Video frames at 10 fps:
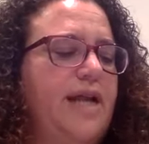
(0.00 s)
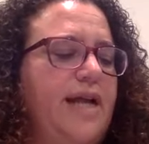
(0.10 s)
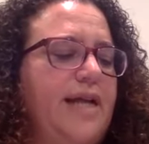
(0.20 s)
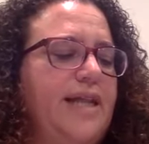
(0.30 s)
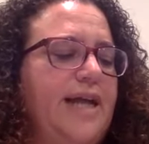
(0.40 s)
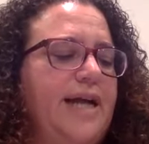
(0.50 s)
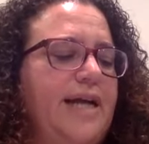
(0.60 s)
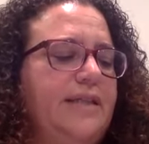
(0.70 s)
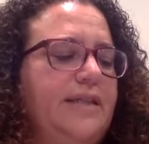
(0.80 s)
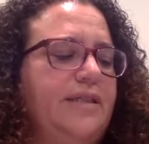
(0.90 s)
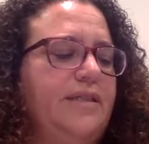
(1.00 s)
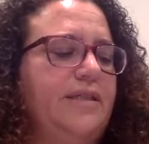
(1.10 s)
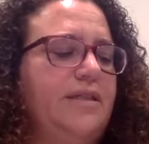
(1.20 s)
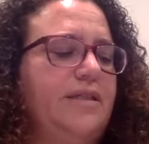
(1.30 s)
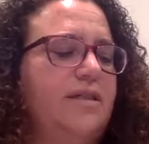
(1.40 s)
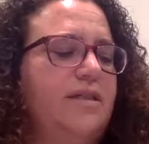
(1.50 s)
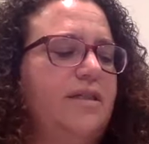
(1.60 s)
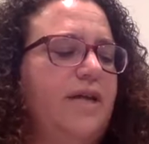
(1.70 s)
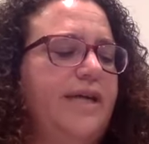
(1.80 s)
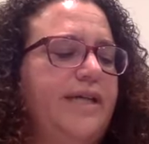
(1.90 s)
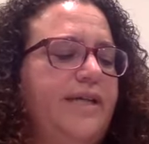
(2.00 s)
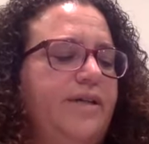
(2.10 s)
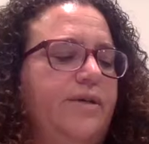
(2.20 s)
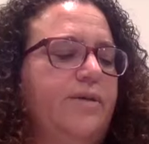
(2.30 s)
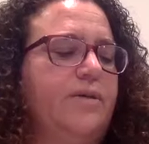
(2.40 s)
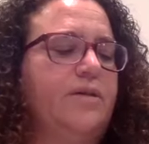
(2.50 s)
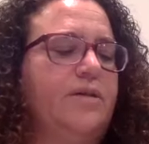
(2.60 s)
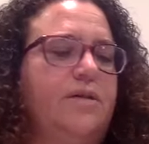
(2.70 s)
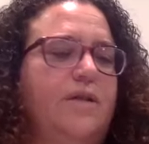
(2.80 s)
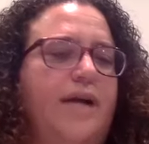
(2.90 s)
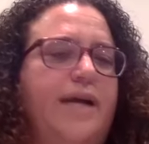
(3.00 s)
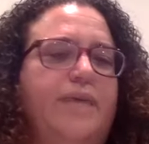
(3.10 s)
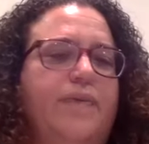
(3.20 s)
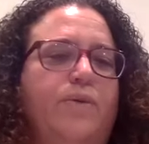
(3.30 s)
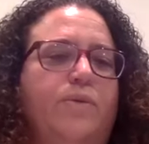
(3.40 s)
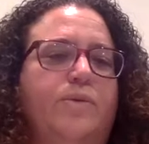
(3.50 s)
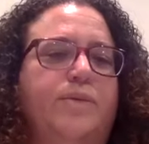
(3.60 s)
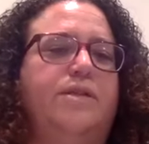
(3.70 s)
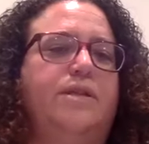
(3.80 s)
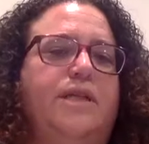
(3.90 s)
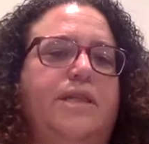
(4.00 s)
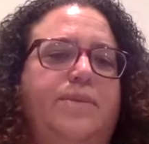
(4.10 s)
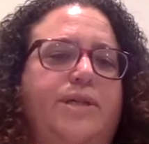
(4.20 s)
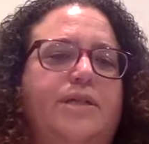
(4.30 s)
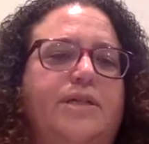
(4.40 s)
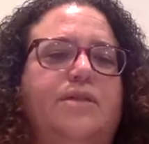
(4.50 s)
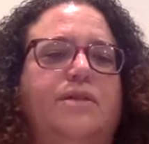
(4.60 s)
At last, I know I am the woman in the mirror.